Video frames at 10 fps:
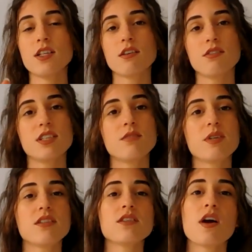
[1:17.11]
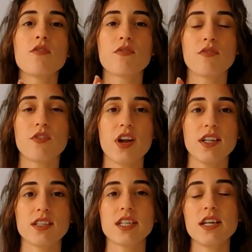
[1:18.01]
So this means
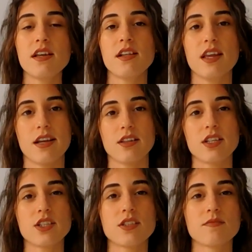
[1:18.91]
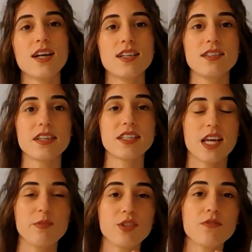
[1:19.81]
friend in English.
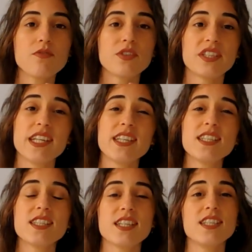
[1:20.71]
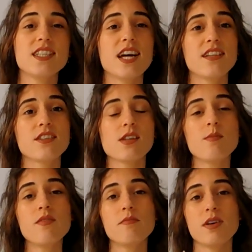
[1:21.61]
The exception for this is that
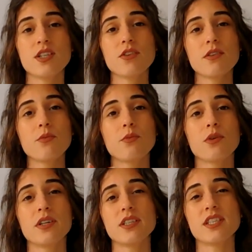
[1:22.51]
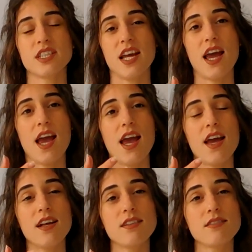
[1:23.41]
some of the masculine words
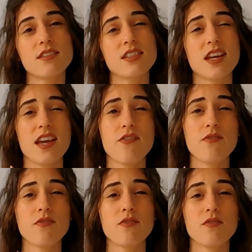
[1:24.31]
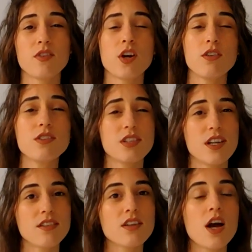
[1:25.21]
end in
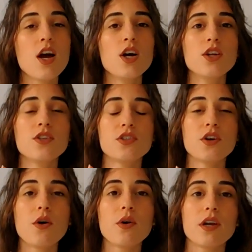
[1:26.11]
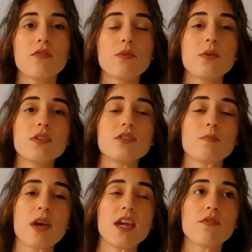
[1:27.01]
consonant. So if you
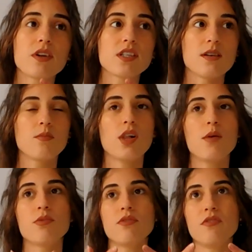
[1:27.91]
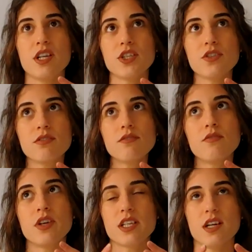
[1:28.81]
want to make, for example, a
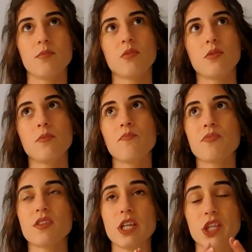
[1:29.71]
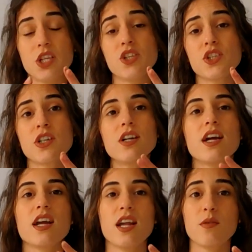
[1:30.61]
profession, for example, the
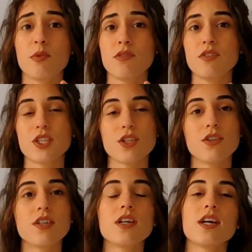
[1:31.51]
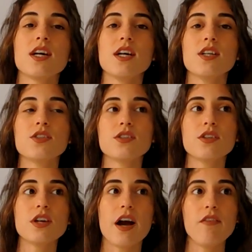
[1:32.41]
teacher, el profesor,
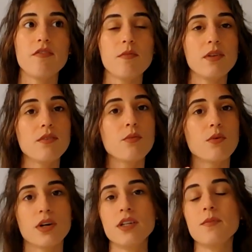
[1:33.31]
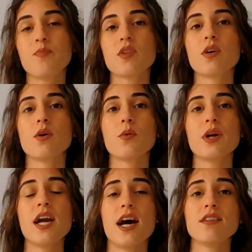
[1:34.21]
to a feminine word,
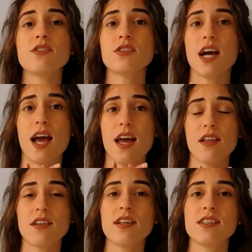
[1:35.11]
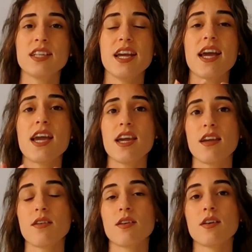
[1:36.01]
we had to add the
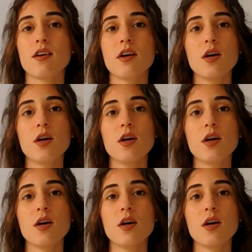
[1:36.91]
A.